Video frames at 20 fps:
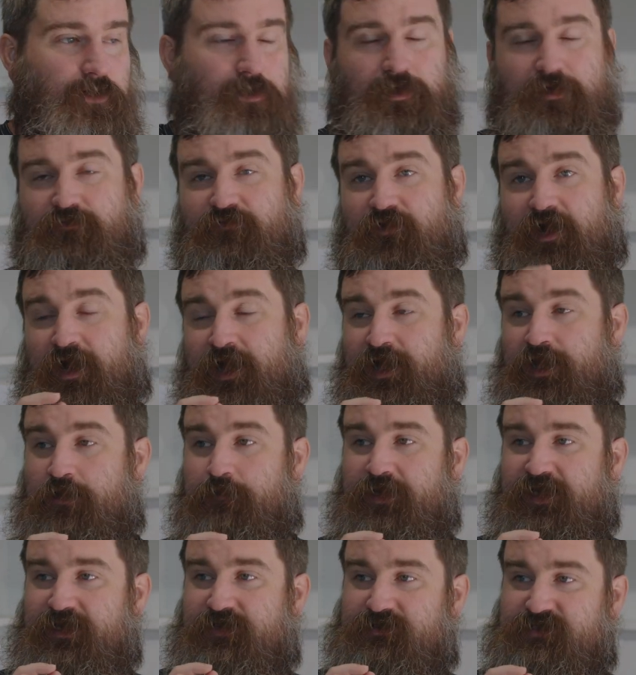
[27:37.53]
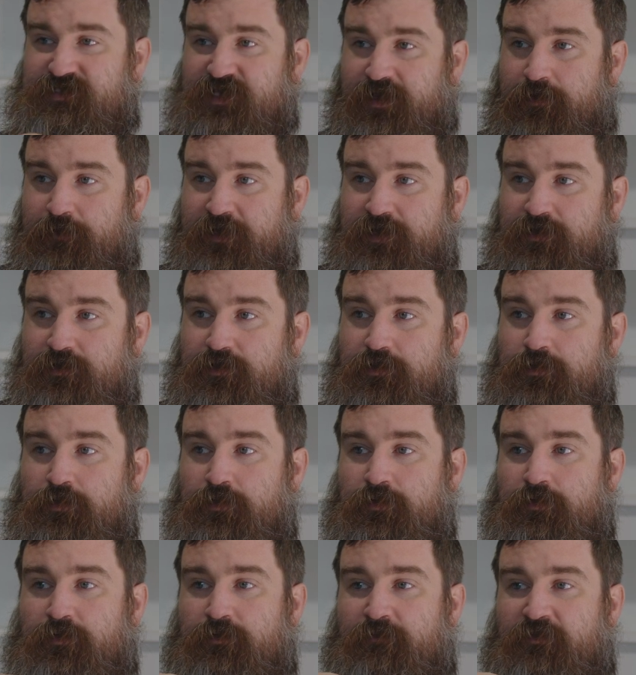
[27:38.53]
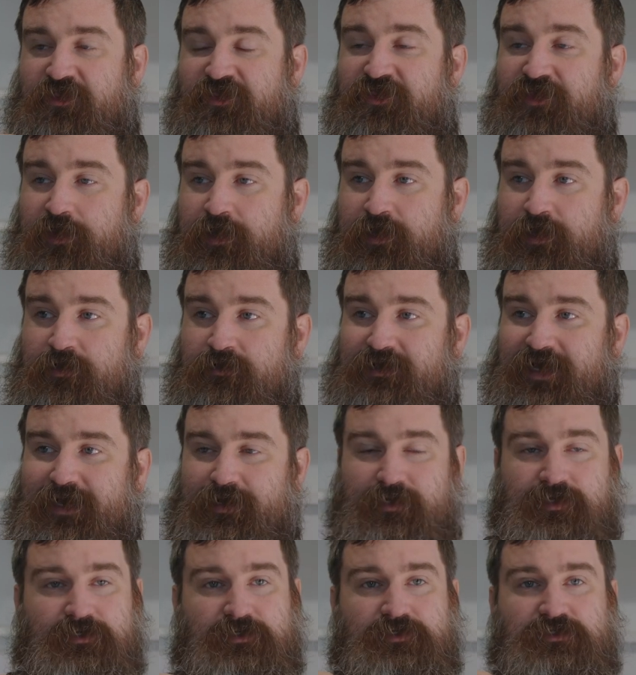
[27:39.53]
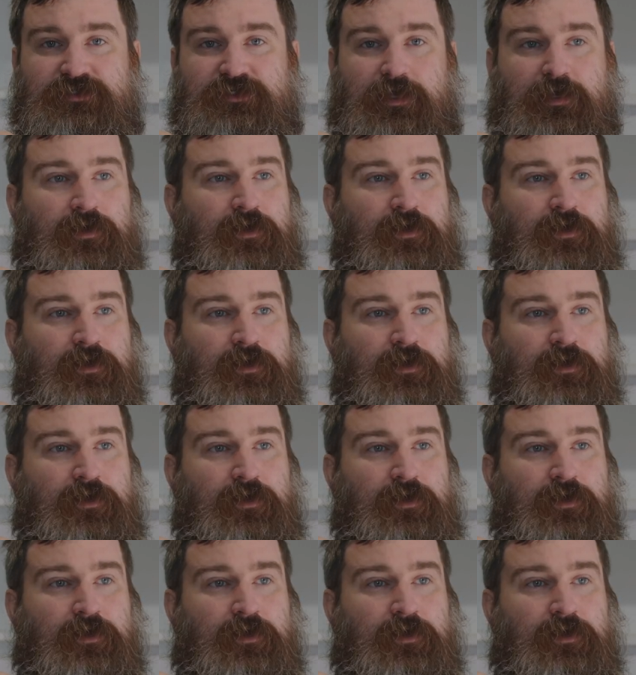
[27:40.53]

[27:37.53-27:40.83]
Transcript: of I am a timid thing that is